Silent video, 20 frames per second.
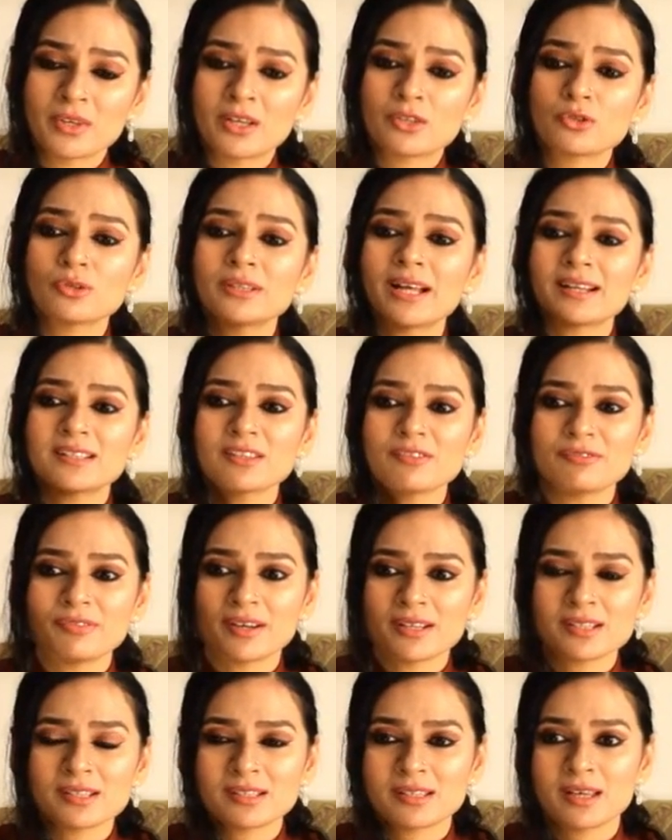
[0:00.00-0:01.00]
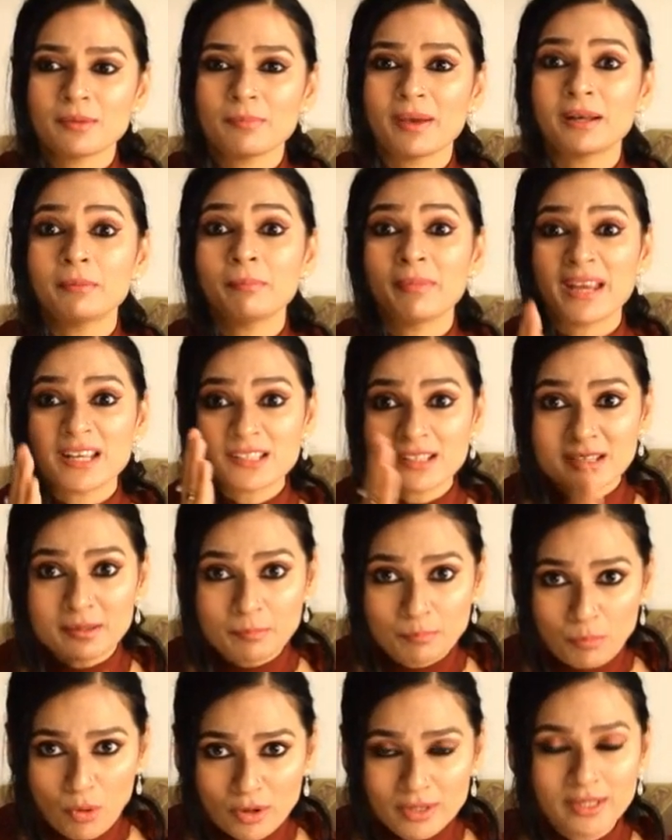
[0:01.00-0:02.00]
So that's the first step and major
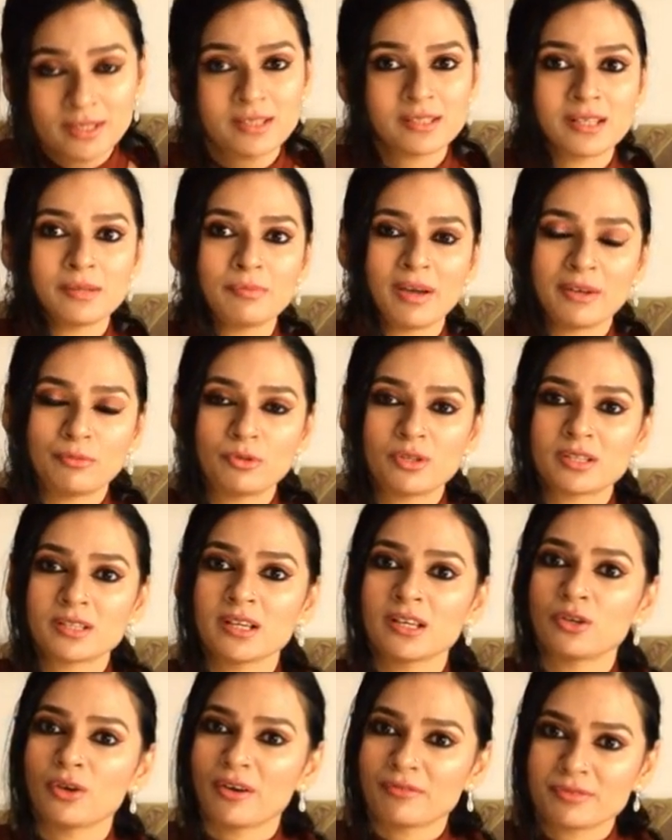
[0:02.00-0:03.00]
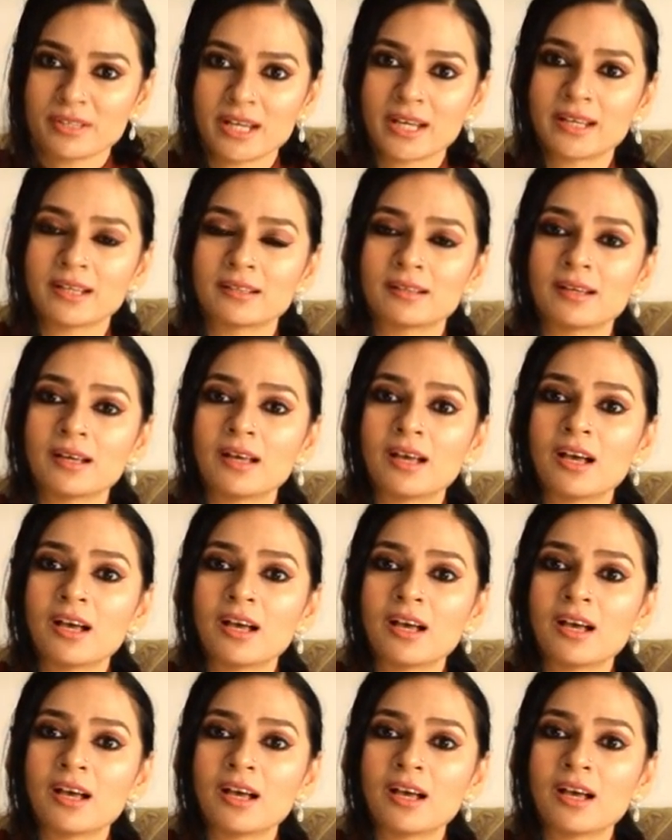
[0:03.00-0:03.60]
important step, I would say, you have taken.